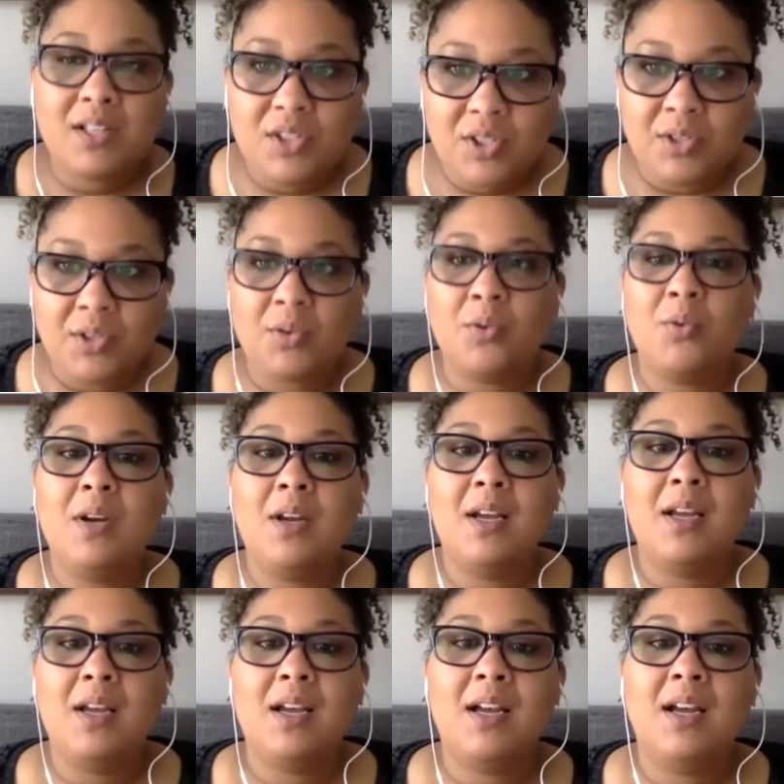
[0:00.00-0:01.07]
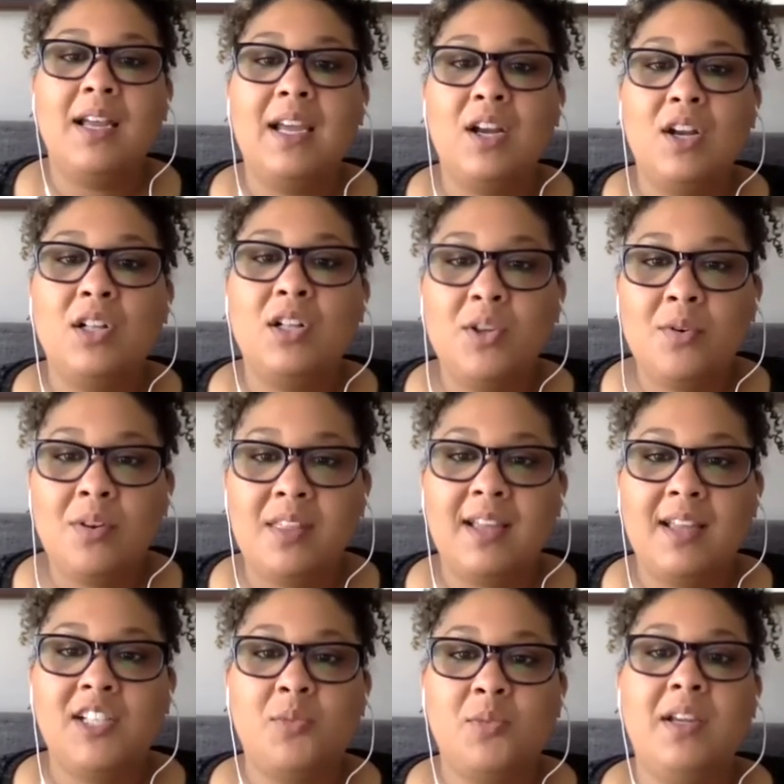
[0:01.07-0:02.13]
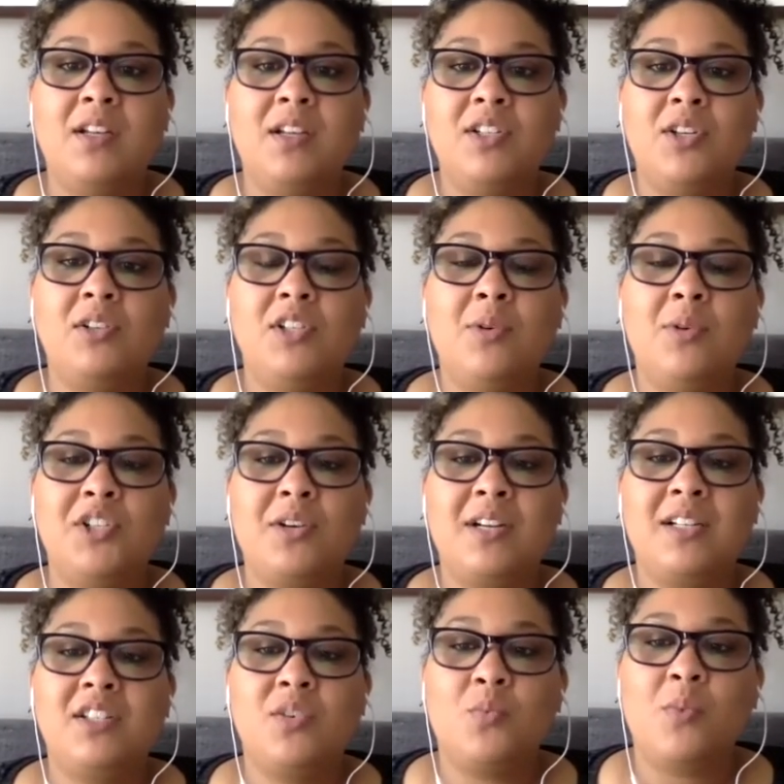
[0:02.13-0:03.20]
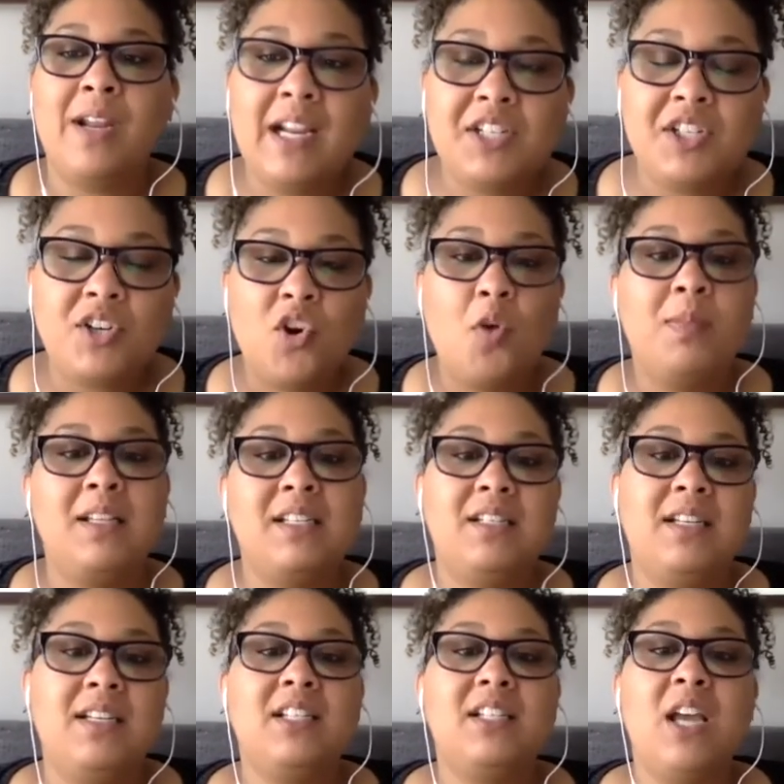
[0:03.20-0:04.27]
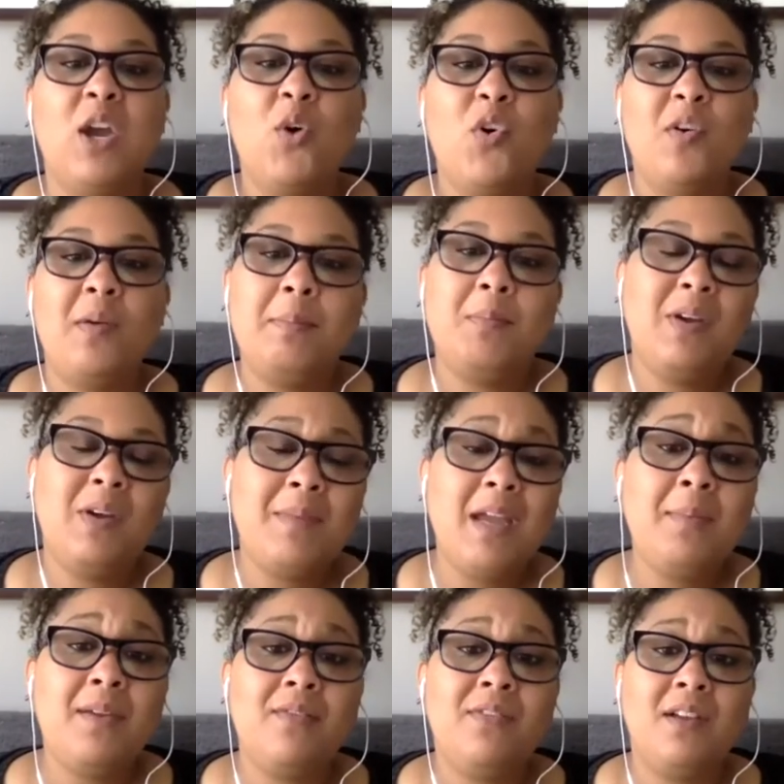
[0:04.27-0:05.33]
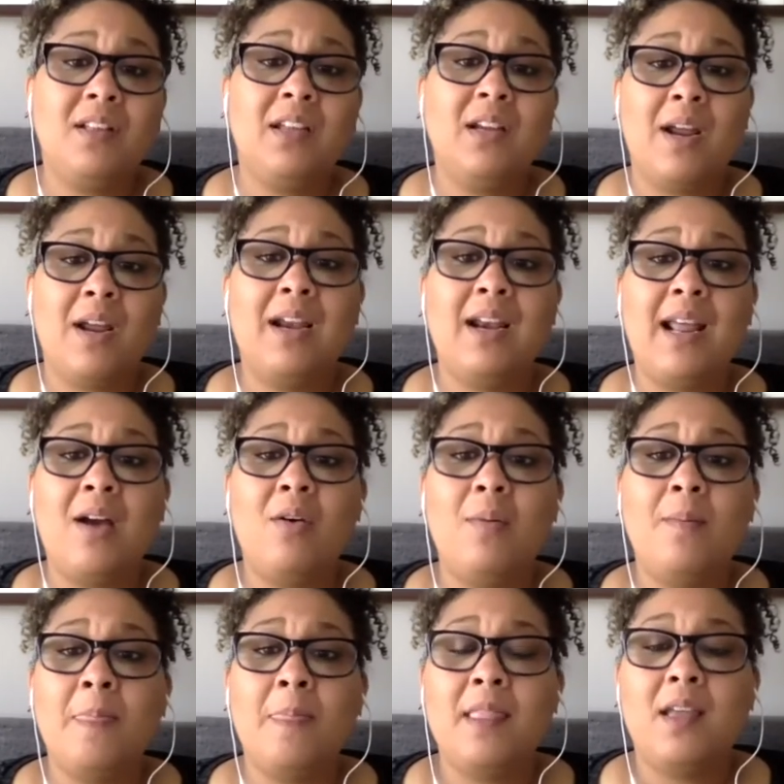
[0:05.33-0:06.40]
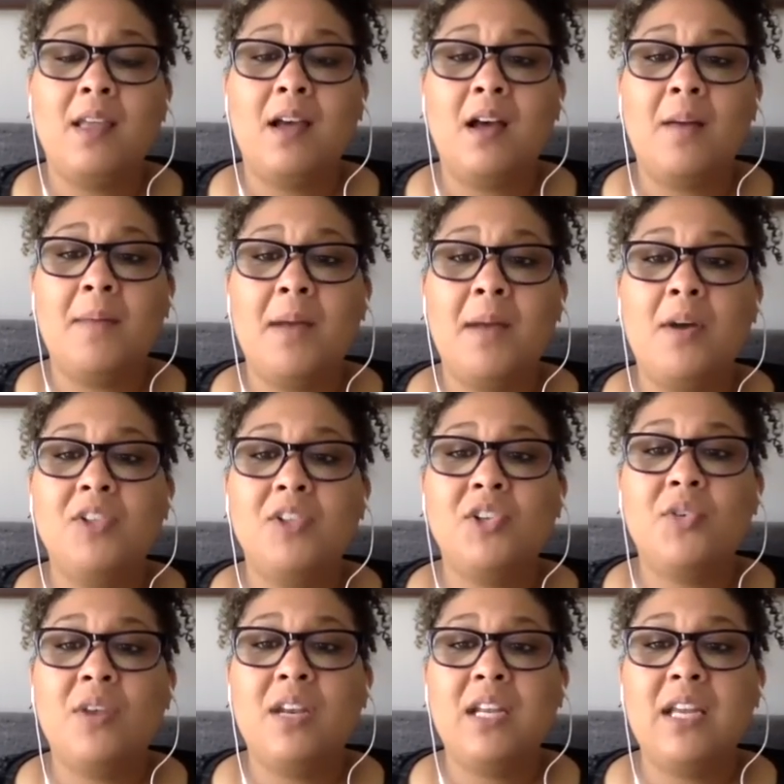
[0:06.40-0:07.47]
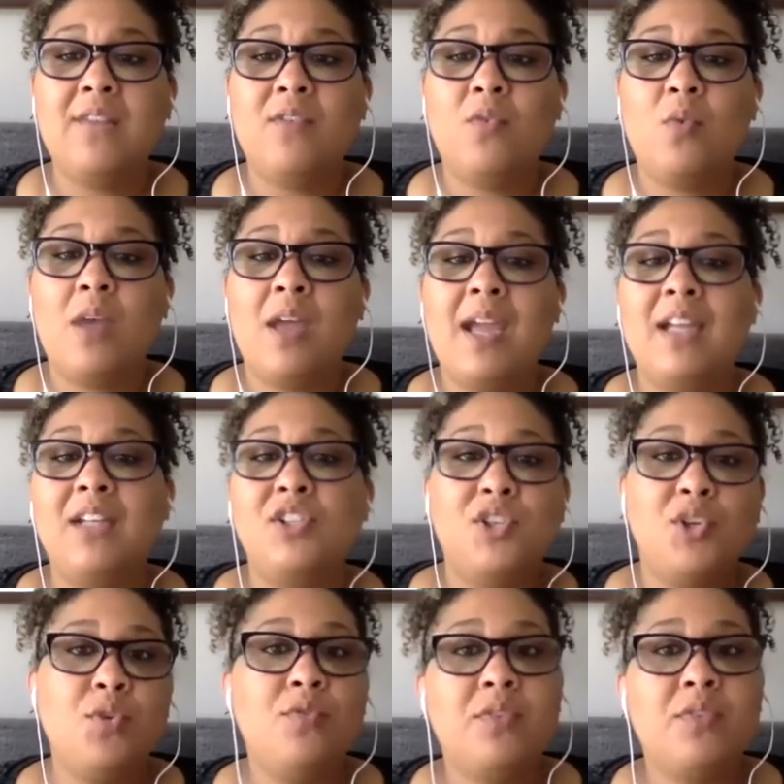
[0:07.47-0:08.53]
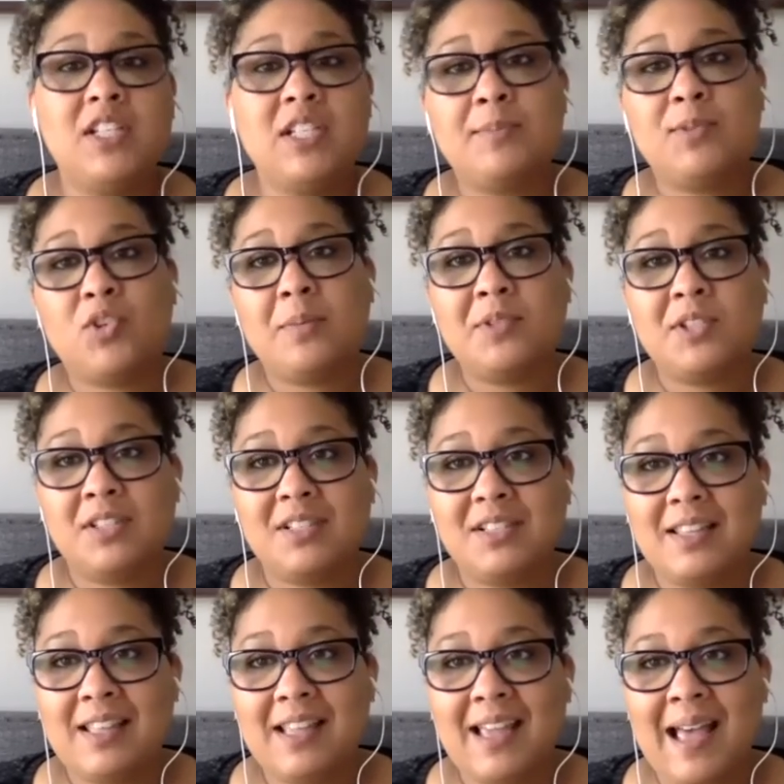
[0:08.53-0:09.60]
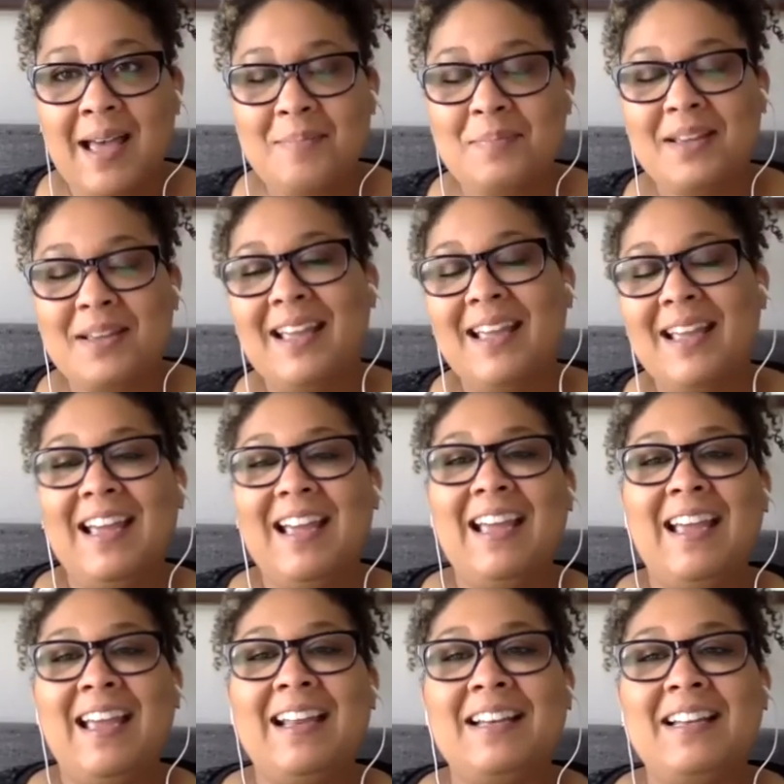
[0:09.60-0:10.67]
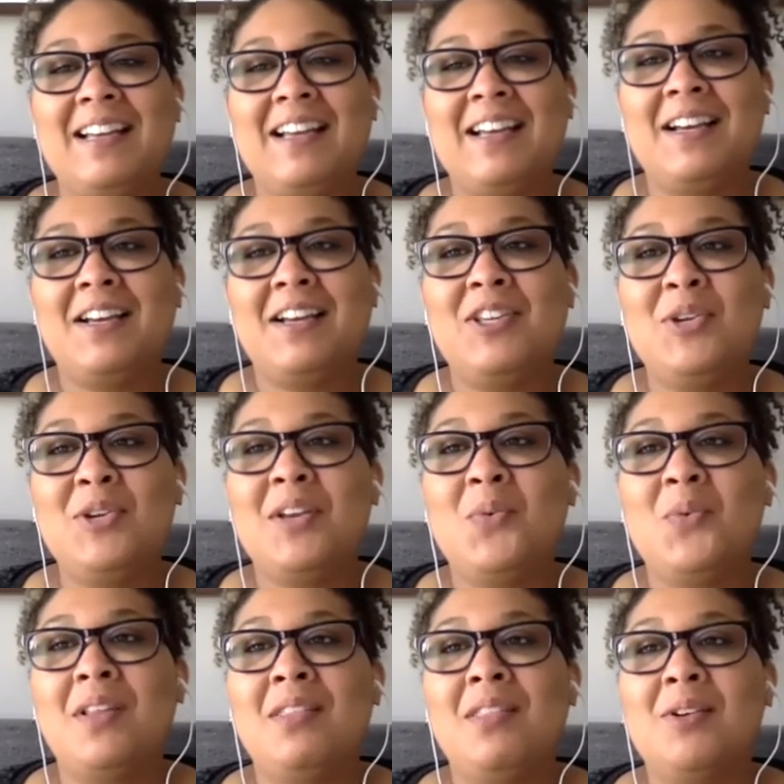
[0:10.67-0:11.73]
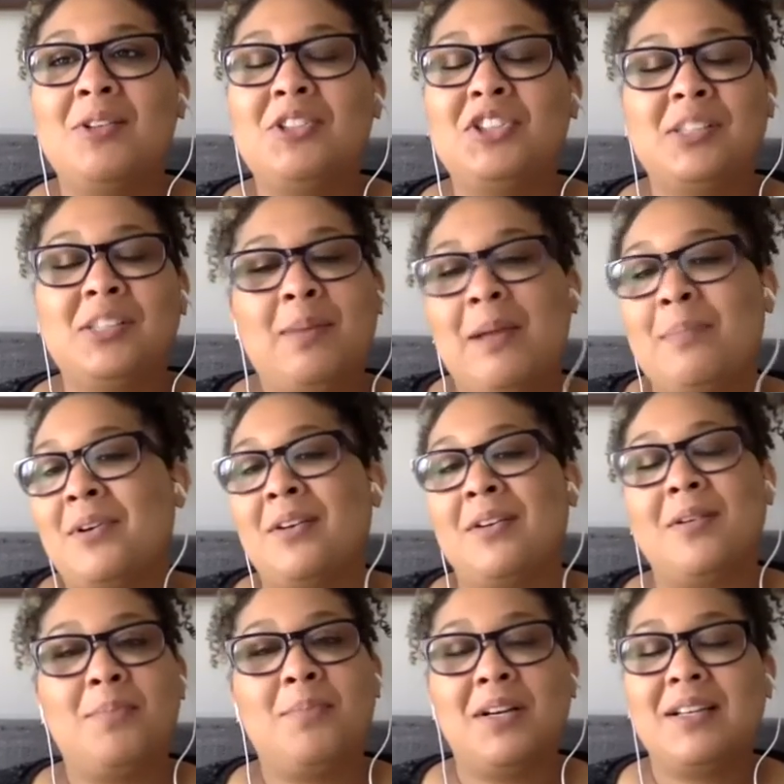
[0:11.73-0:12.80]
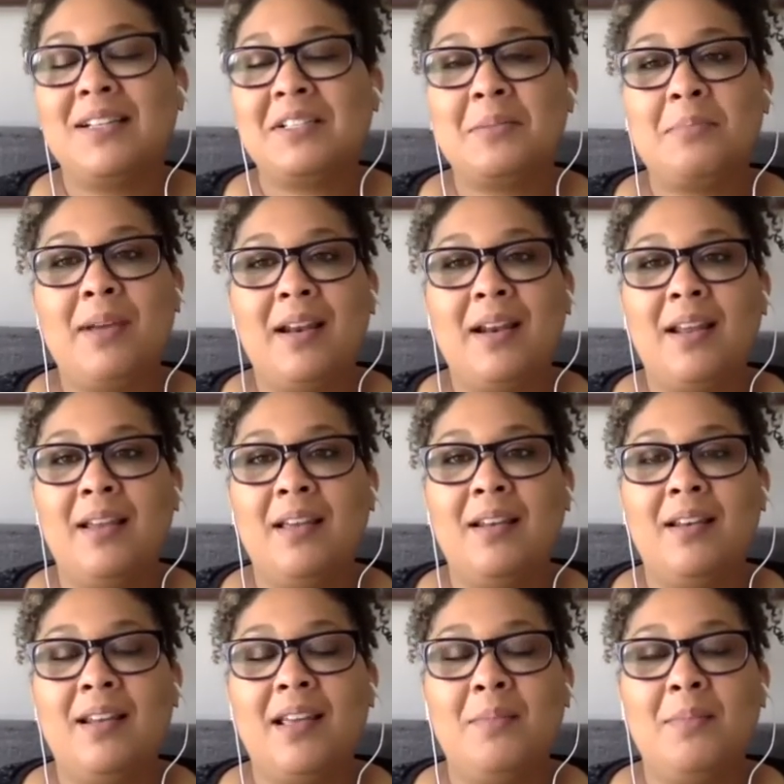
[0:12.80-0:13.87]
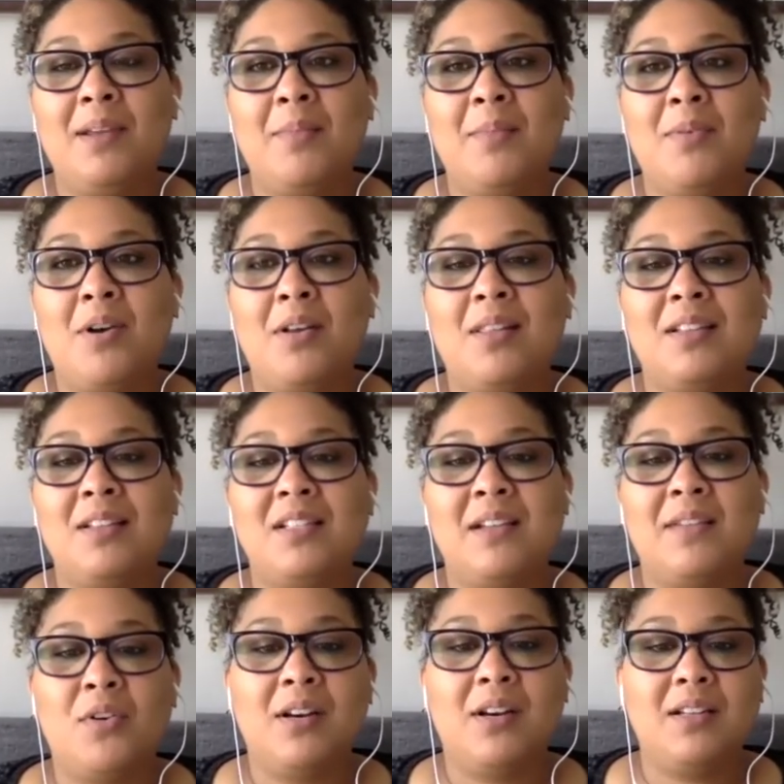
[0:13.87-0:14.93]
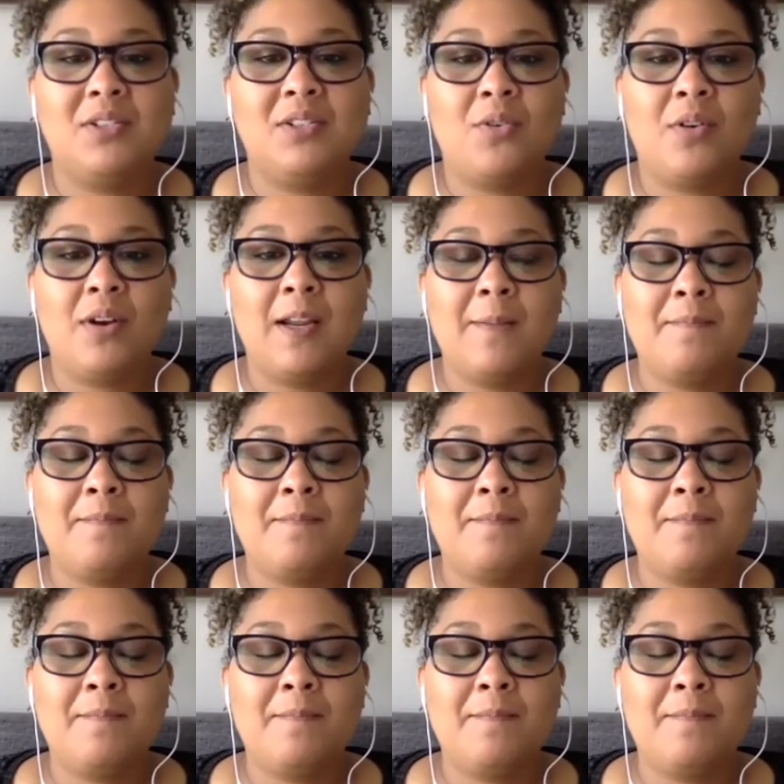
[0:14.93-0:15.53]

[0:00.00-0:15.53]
to uh, include things we can do to address the rage and hopelessness we, we may be feeling right now. Um, I'm also going to give away two free subscriptions to the app, and uh, you can win those just by participating and, and being a part of this never ending story.